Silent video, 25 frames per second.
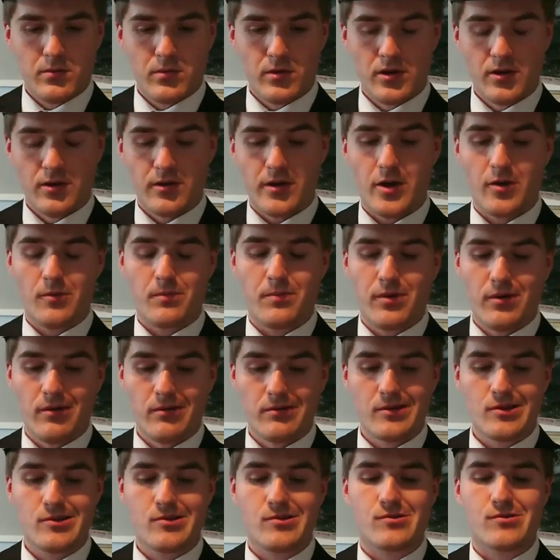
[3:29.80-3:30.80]
"Will you help
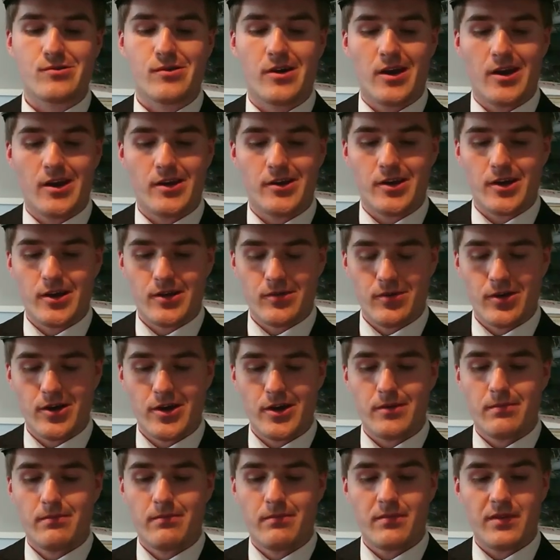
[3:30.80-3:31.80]
pull this train,
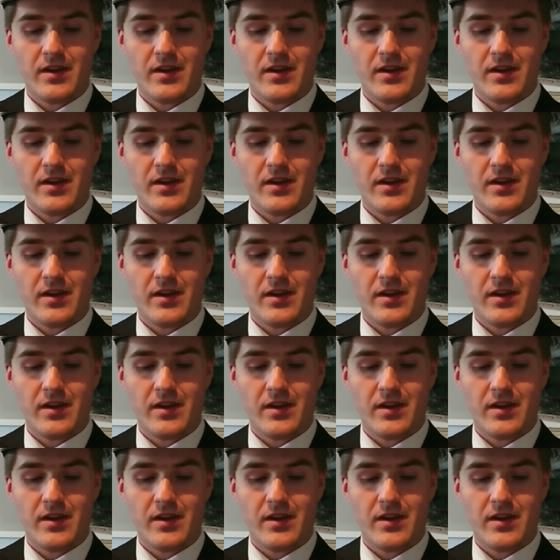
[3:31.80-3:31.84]
Henry?"